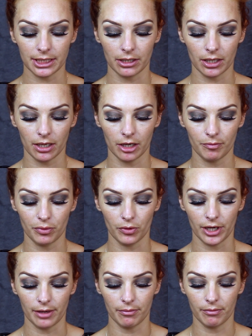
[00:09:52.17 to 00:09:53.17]
and I kind of
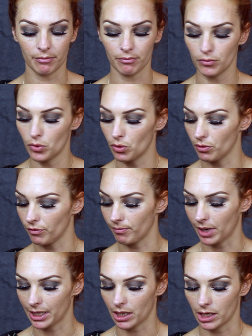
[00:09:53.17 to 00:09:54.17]
bought it more of
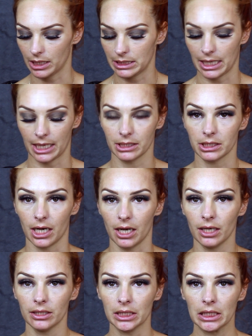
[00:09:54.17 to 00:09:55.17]
my kind of tanned
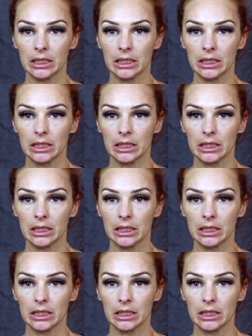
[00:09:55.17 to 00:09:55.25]
colour.